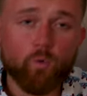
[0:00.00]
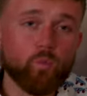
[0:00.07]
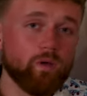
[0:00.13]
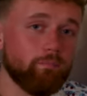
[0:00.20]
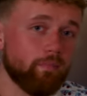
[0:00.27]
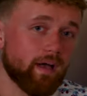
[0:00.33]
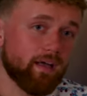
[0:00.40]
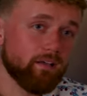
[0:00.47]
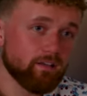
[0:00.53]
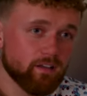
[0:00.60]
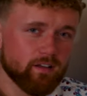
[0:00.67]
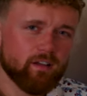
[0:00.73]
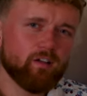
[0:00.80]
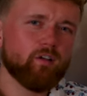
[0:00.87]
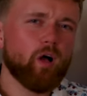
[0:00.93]
We met
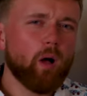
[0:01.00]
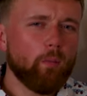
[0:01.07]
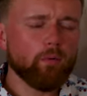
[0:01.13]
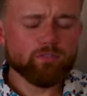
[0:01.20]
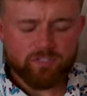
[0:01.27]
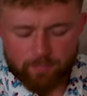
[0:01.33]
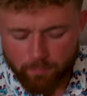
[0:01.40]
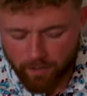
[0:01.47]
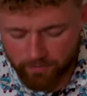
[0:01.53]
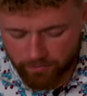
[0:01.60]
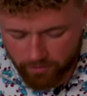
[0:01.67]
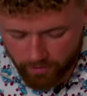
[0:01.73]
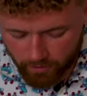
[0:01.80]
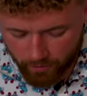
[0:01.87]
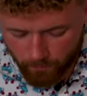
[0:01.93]
almost a
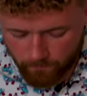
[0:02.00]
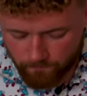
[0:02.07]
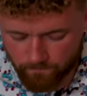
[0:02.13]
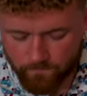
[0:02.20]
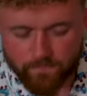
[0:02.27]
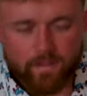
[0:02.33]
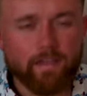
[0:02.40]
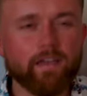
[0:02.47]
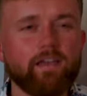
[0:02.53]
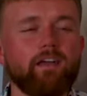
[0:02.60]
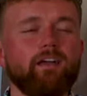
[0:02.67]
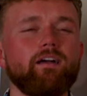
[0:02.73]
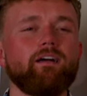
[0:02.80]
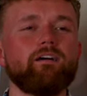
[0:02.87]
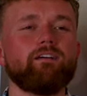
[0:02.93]
month ago,
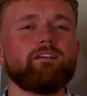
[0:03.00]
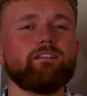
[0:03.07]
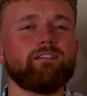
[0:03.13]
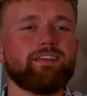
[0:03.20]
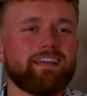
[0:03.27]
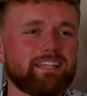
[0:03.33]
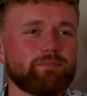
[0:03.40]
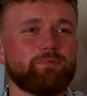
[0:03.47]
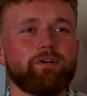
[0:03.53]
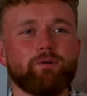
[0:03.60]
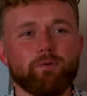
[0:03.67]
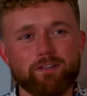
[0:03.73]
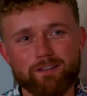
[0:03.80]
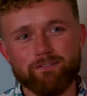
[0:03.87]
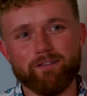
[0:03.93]
and it's been a
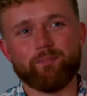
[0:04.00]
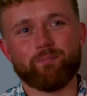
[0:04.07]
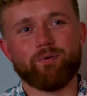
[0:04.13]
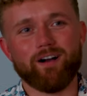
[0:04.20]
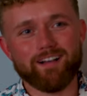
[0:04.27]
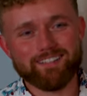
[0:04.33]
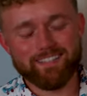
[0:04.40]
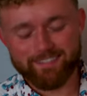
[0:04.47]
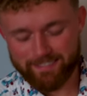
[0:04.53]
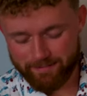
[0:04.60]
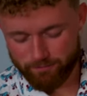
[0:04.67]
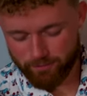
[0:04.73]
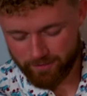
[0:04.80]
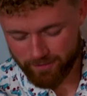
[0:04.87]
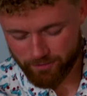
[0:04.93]
really fun process.
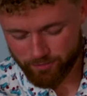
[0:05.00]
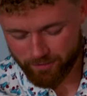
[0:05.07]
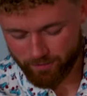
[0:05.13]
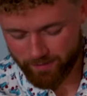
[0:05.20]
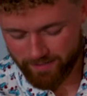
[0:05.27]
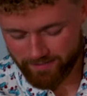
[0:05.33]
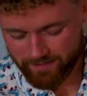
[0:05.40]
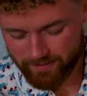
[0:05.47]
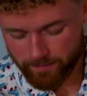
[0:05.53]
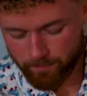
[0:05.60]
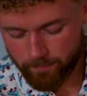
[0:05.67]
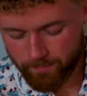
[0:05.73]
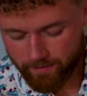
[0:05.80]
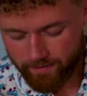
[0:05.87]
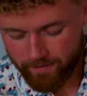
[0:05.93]
I've really enjoyed raising
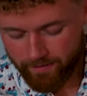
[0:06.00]
them.